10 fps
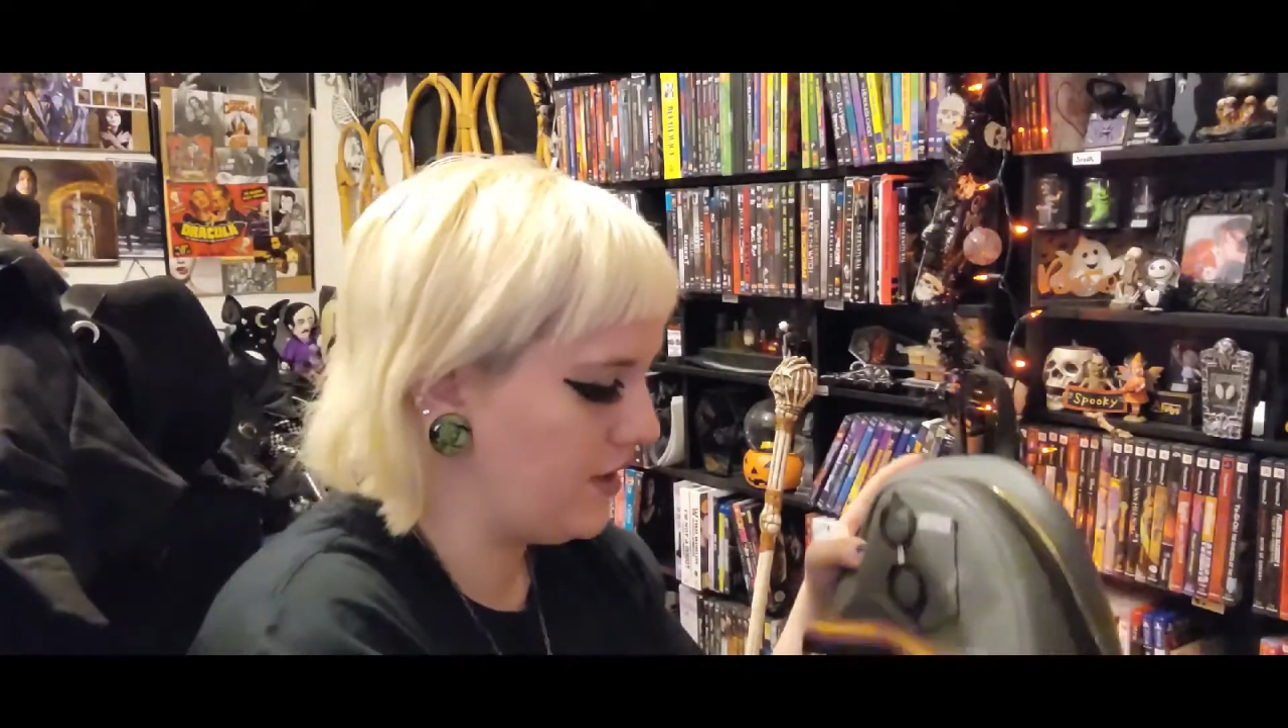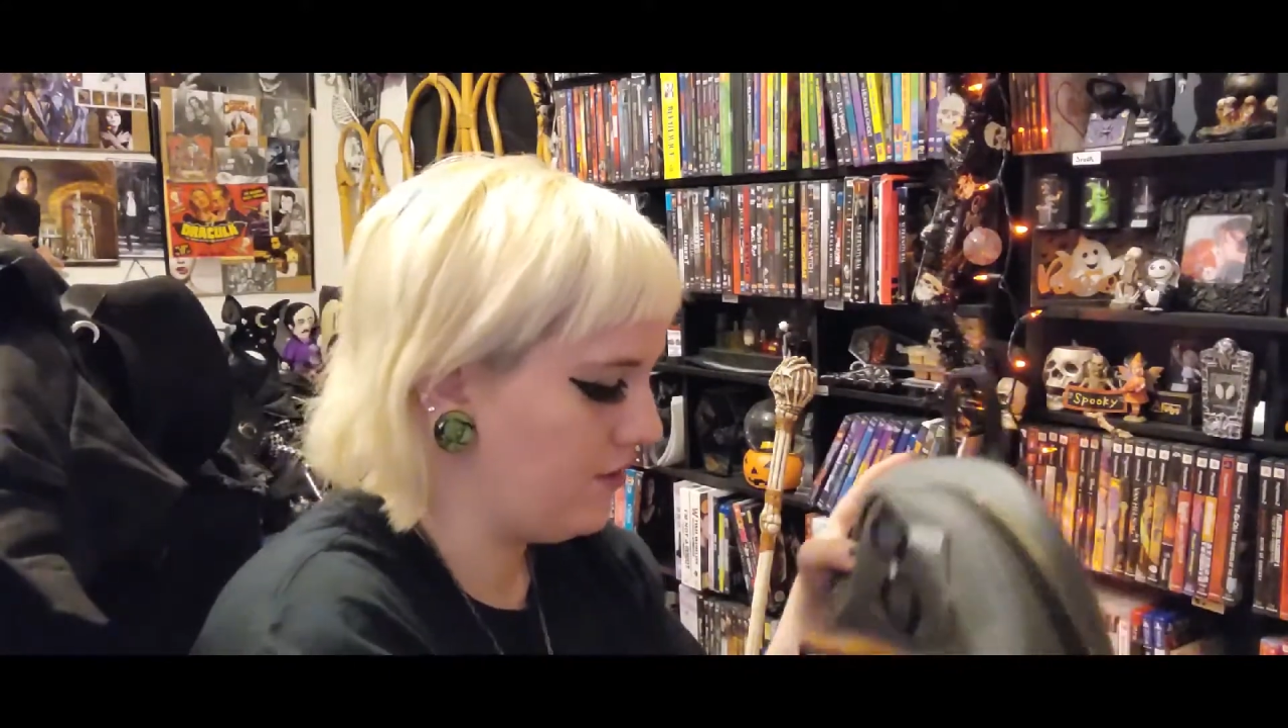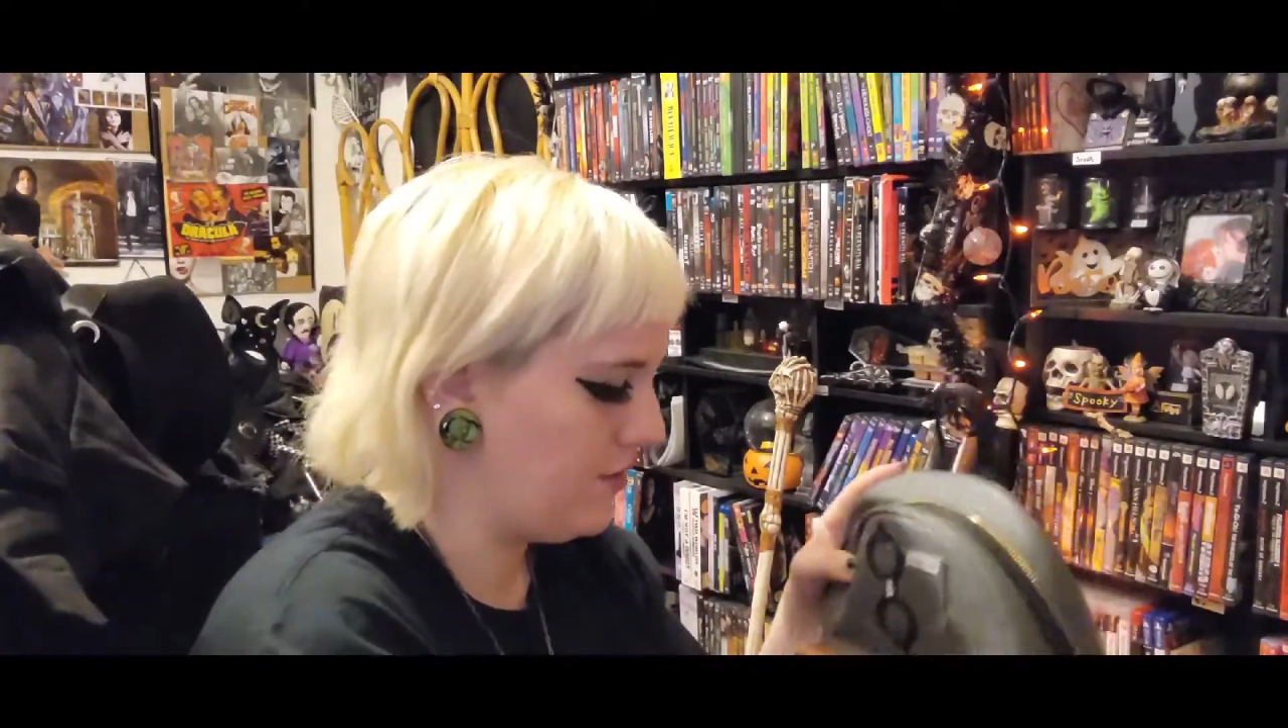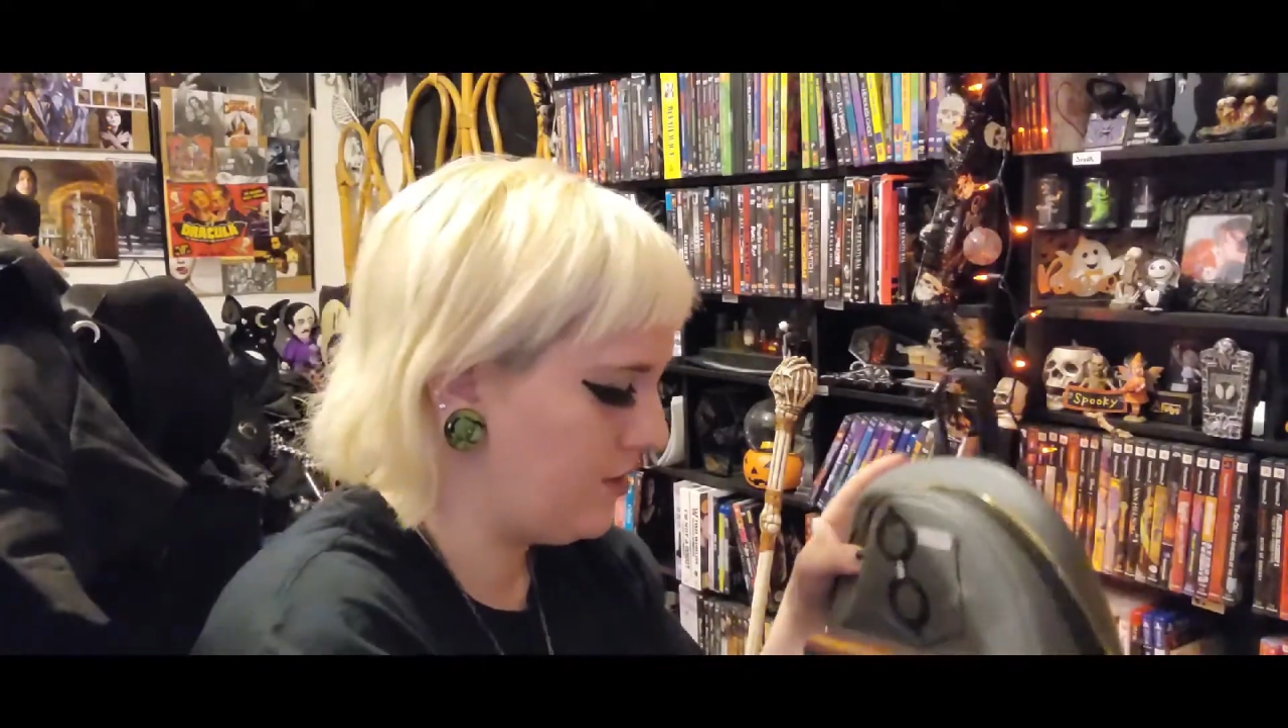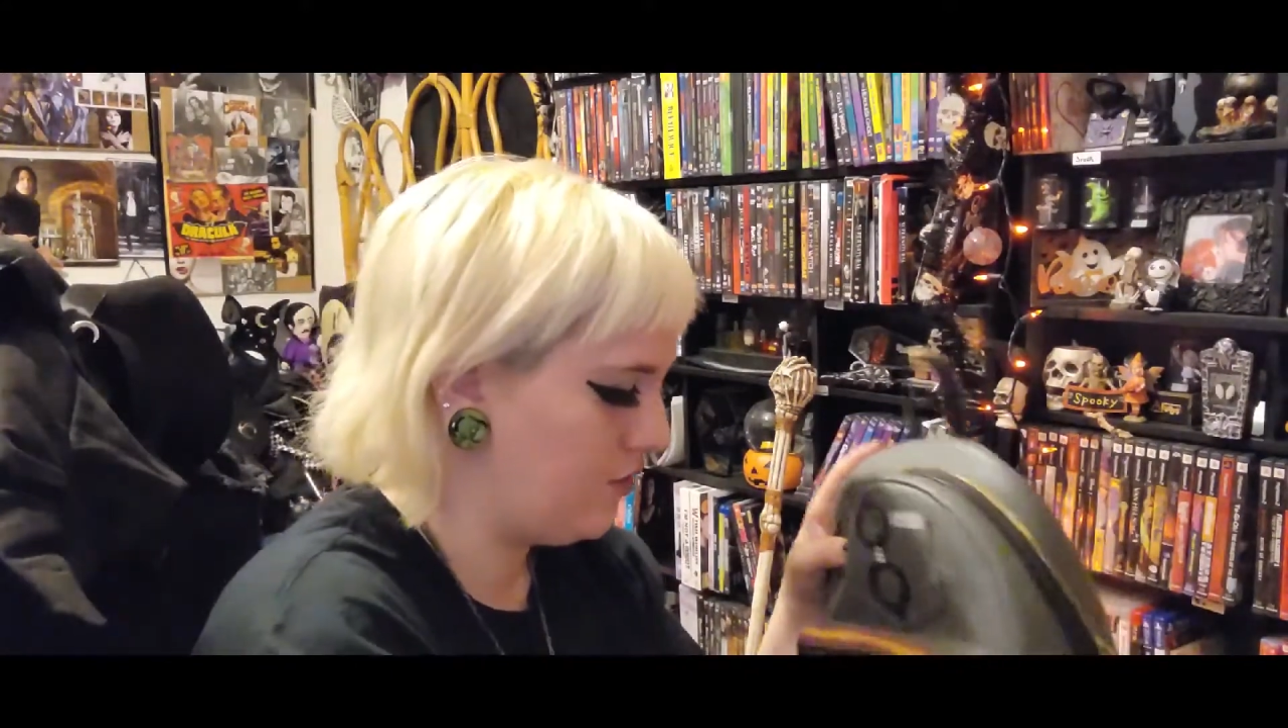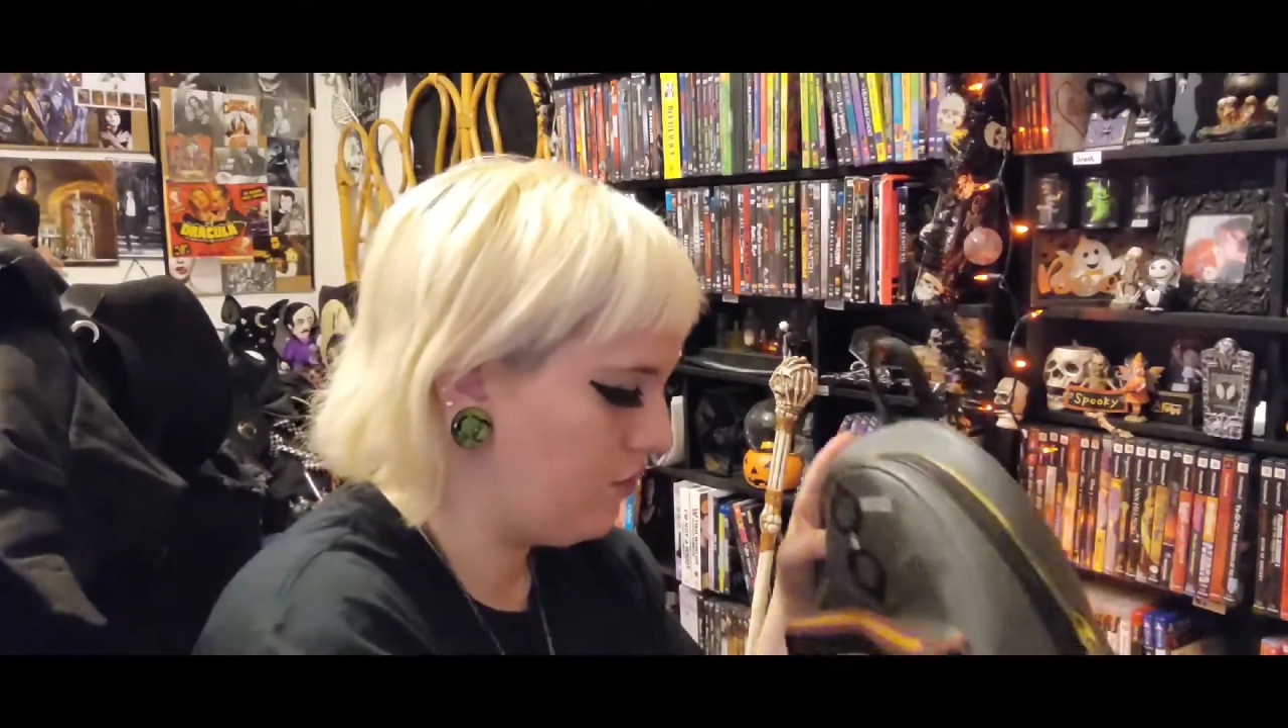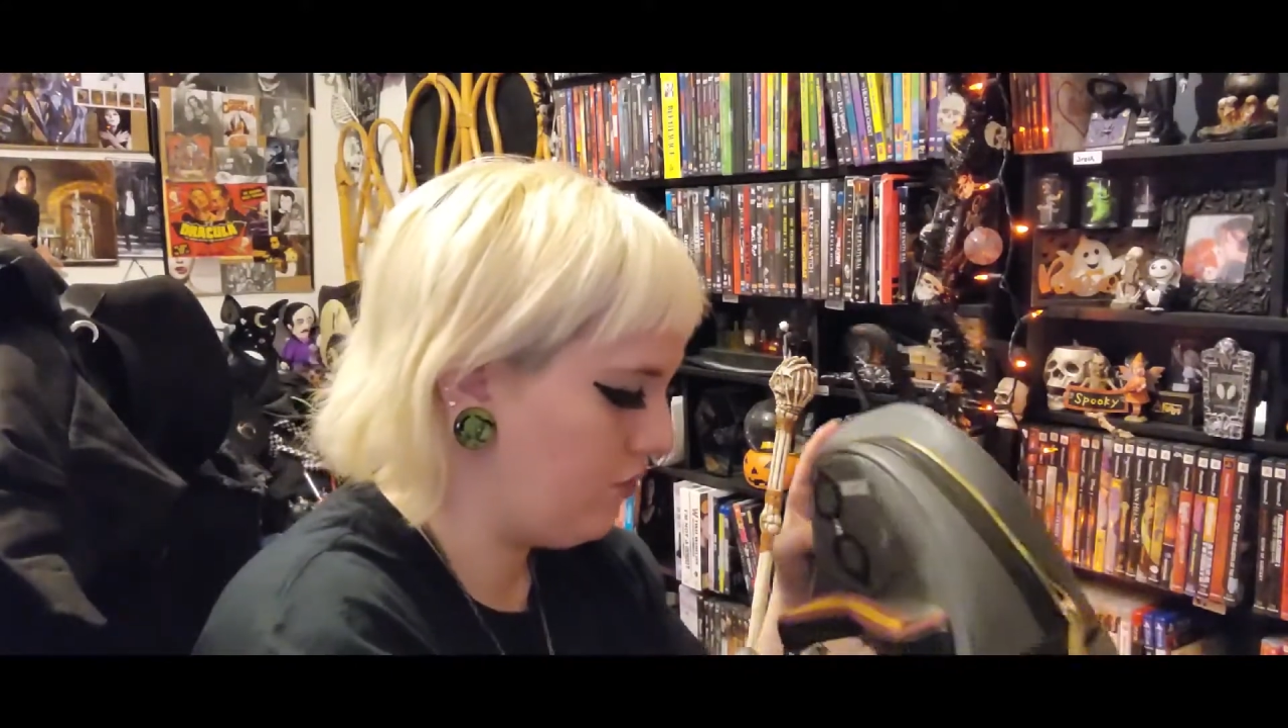I just don't